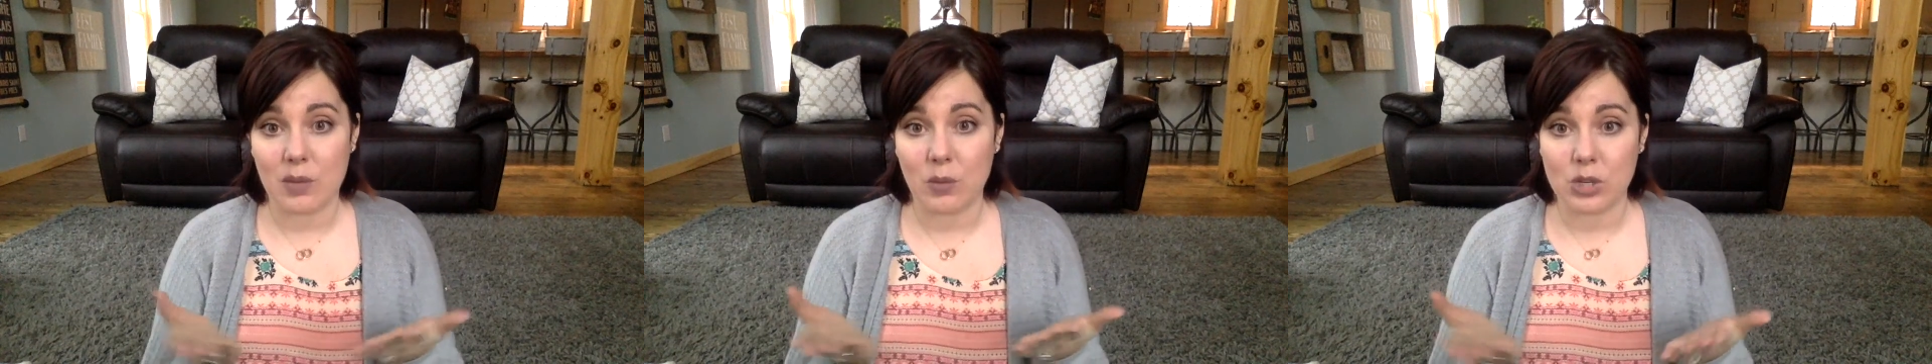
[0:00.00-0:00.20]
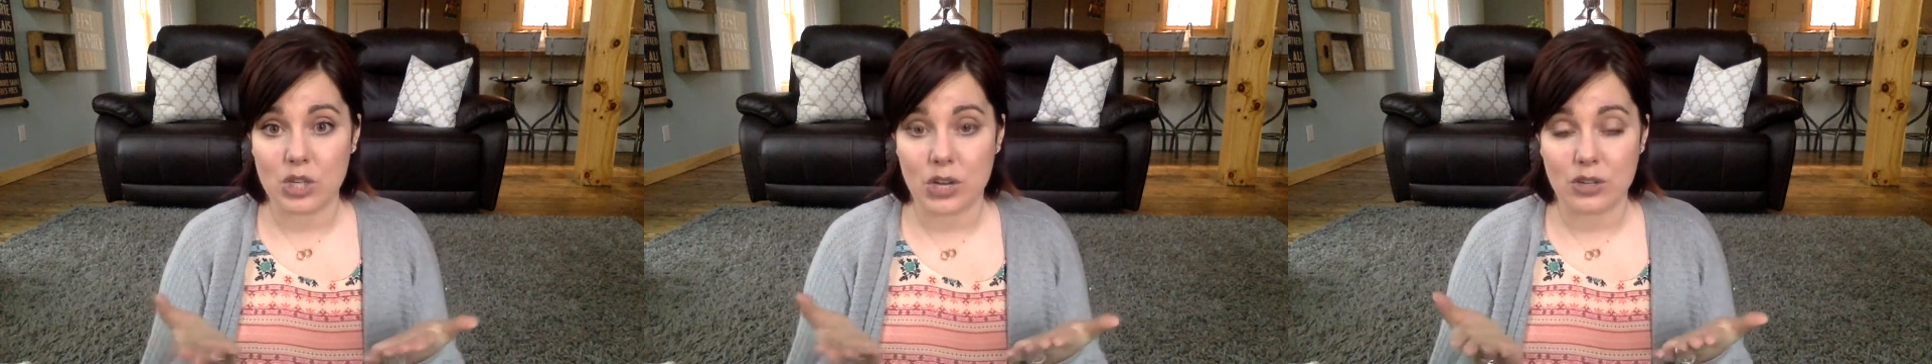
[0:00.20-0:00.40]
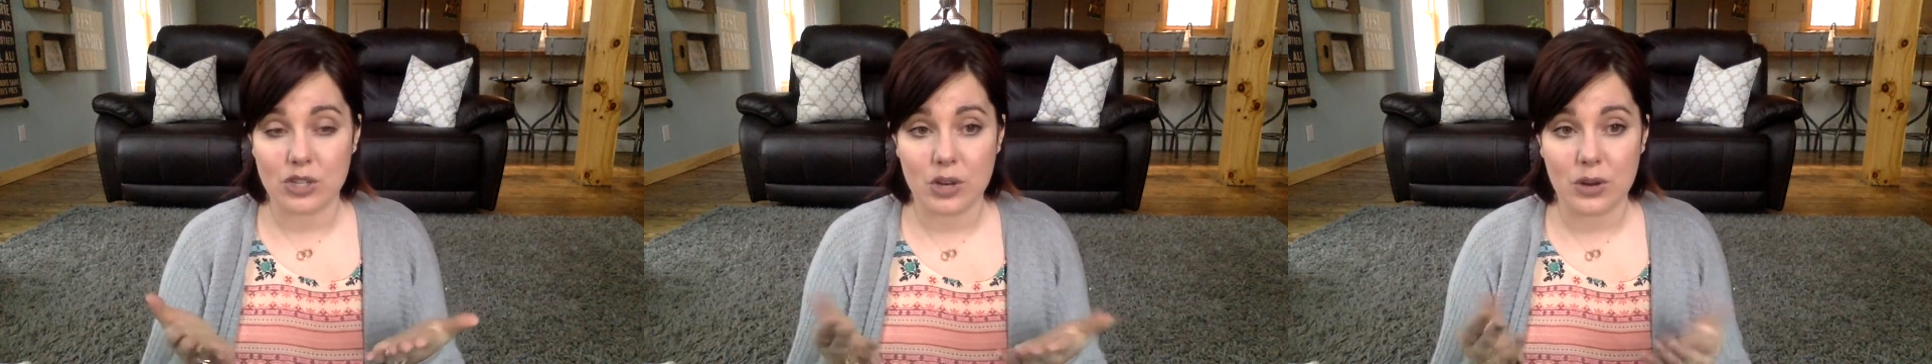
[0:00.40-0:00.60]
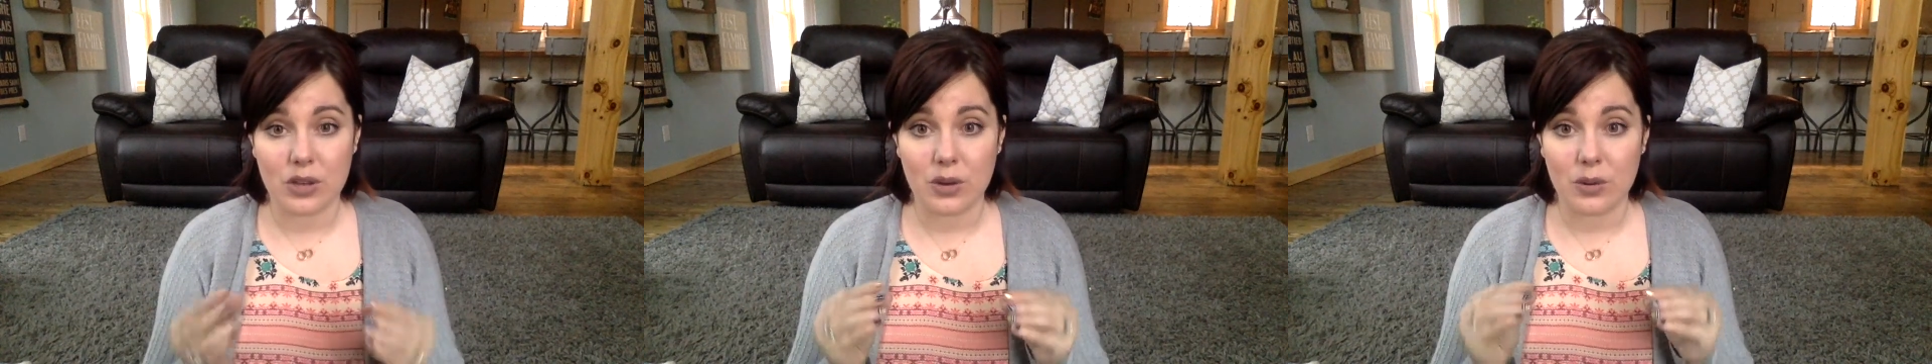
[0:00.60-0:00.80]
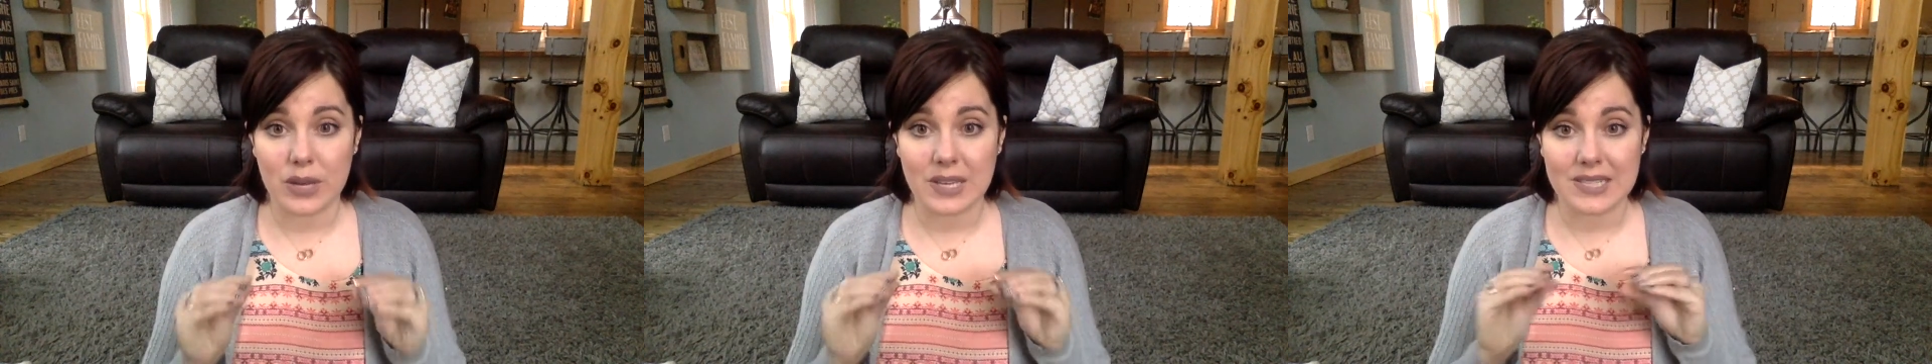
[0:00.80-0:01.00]
which I'll show
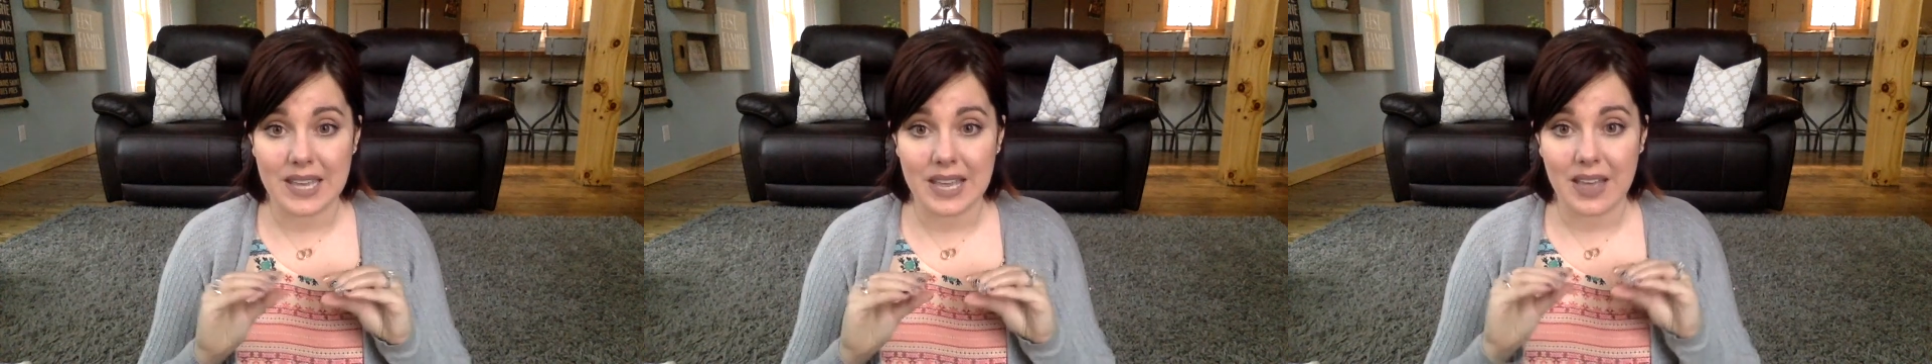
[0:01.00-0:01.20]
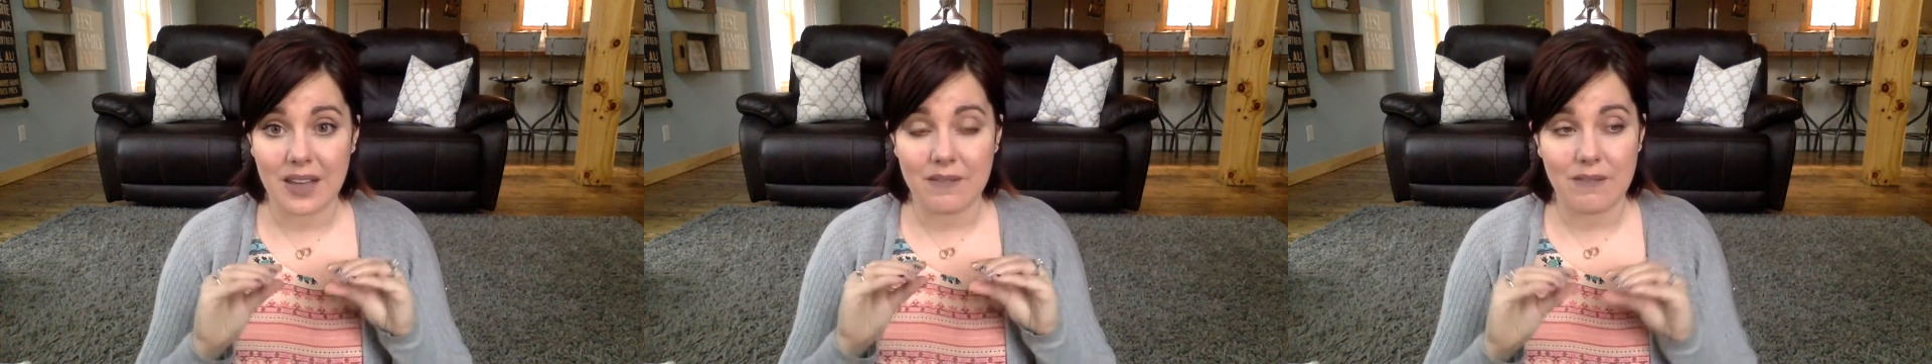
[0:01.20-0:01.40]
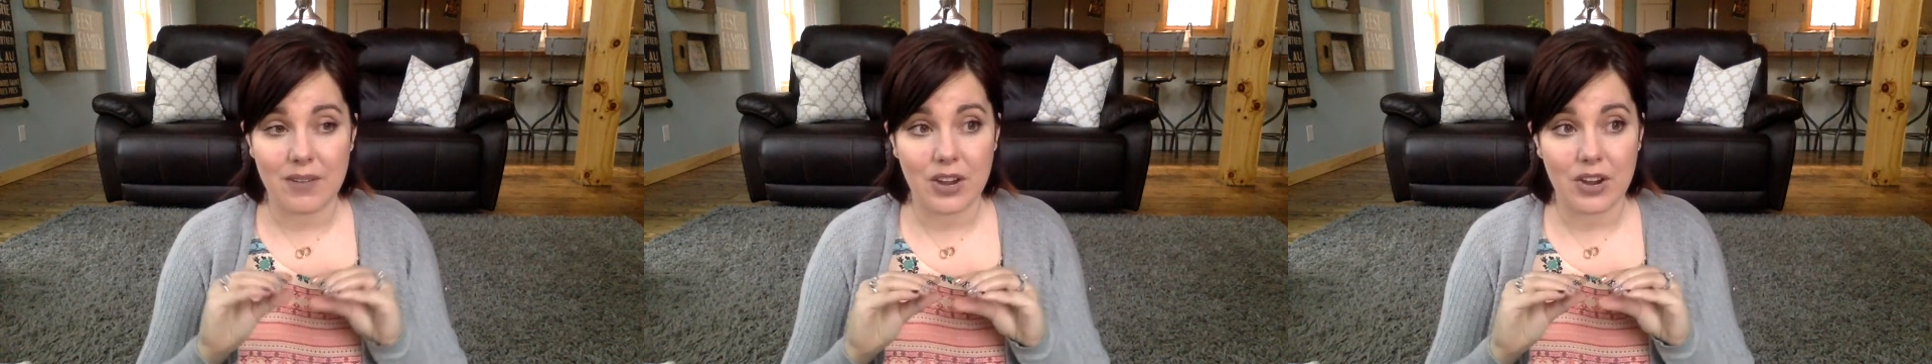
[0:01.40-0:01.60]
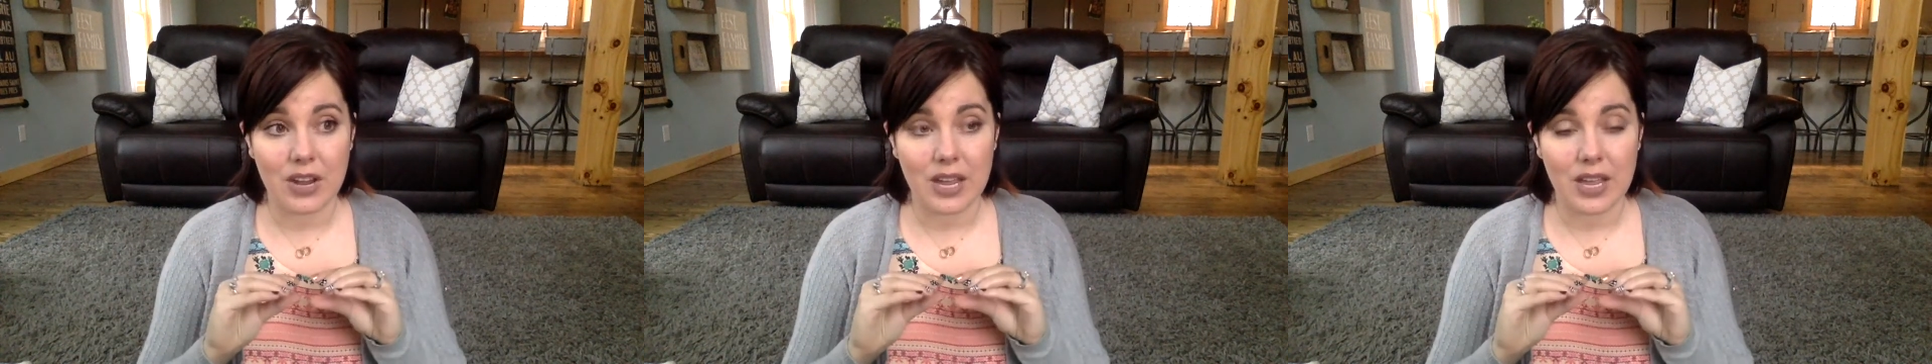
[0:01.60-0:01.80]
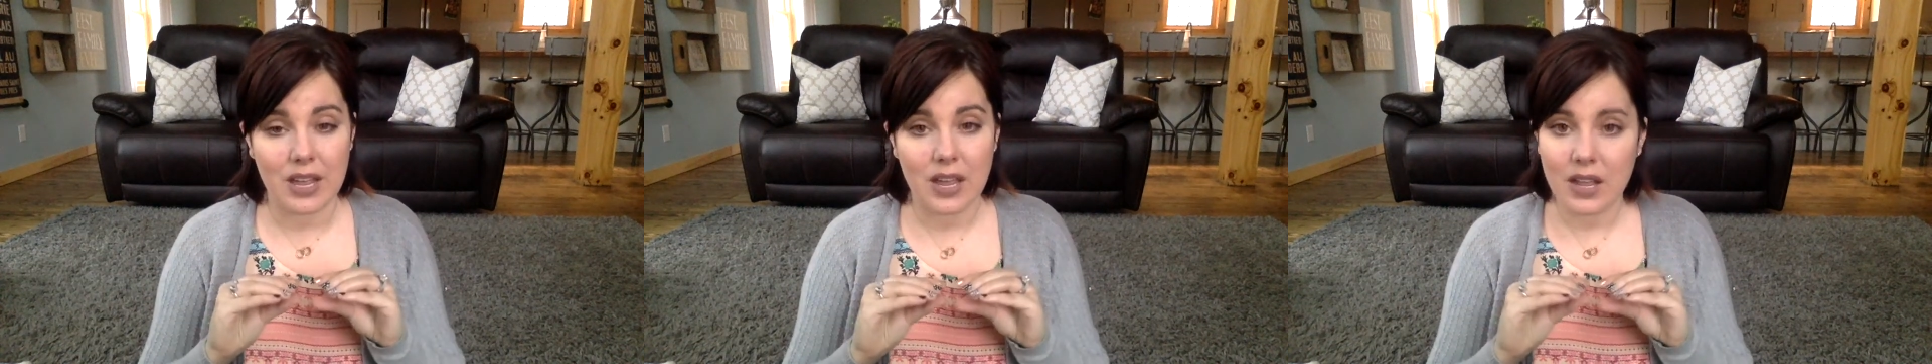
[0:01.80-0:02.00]
you, is like a
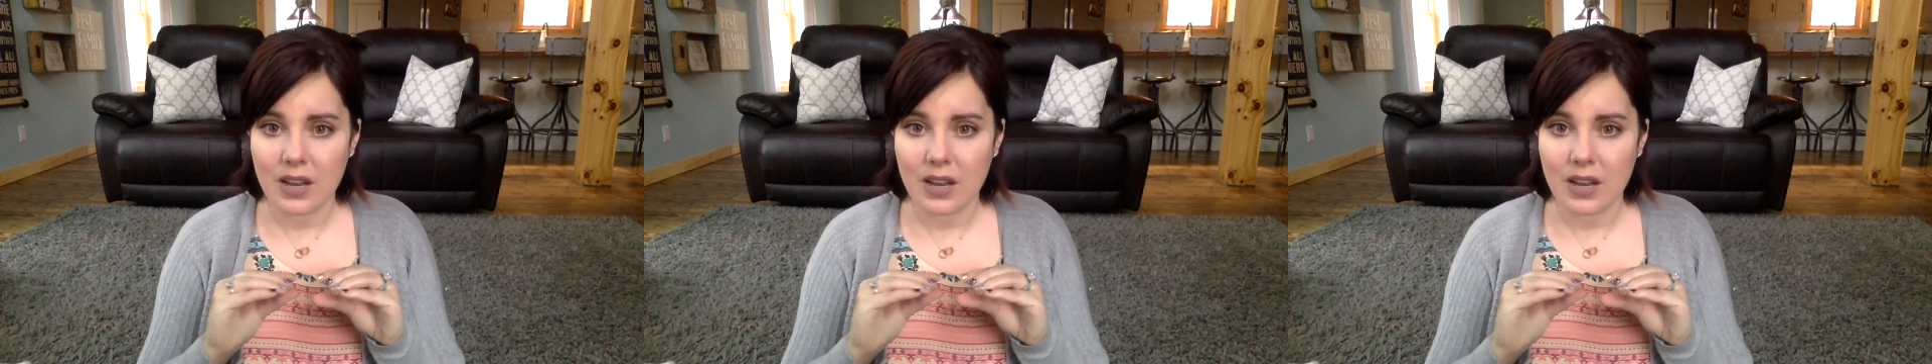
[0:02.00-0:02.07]
very,